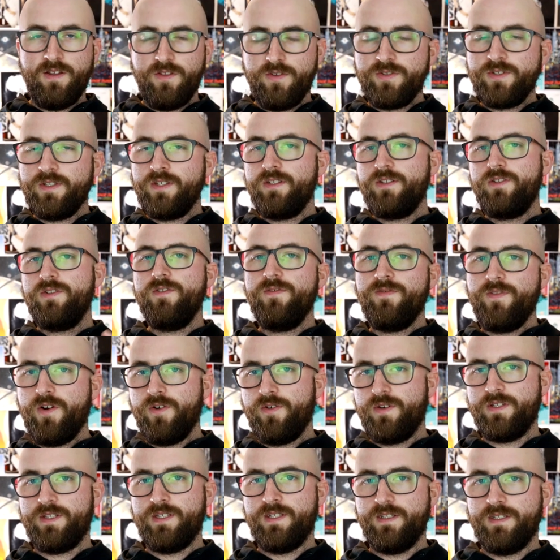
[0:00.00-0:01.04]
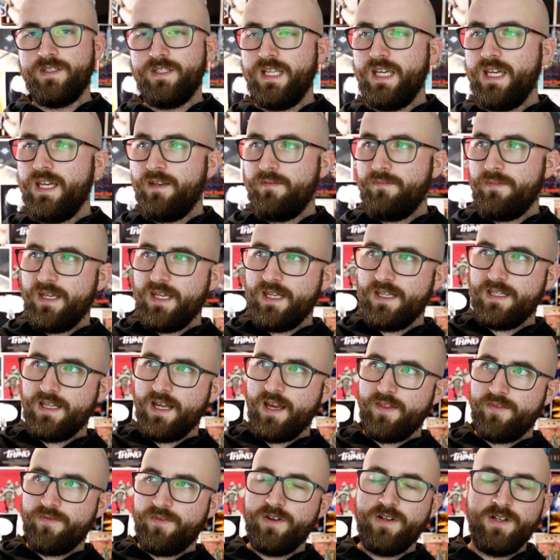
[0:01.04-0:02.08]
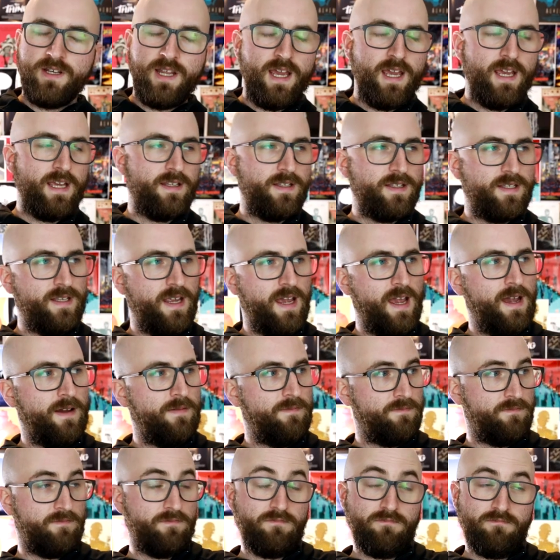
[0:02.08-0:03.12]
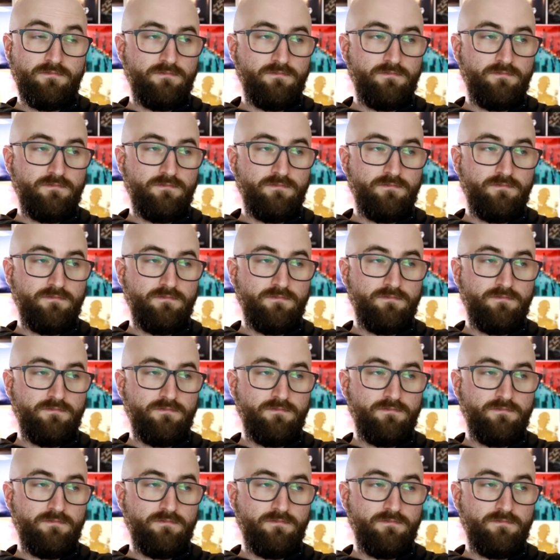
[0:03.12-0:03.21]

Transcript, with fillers: And those are the two focuses Dean being death for a day, and Sam